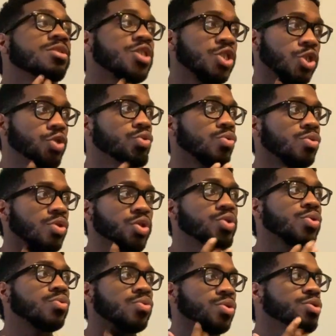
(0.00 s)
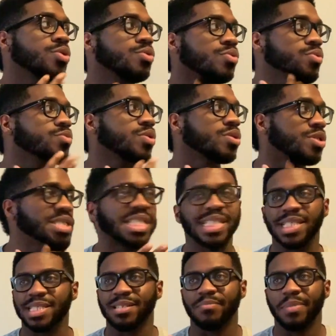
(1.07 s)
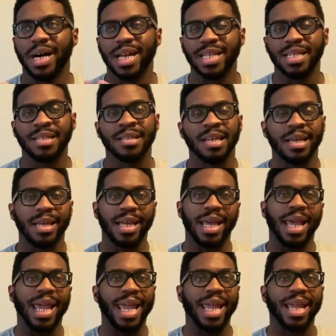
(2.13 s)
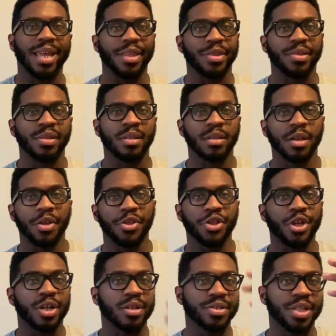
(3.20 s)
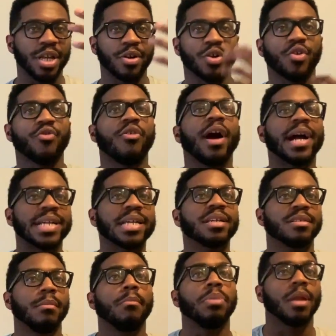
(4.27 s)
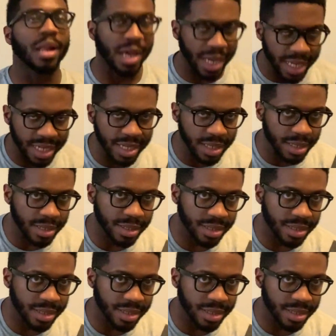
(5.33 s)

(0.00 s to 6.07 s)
You, you, you, you see somebody and they're they're crying blood.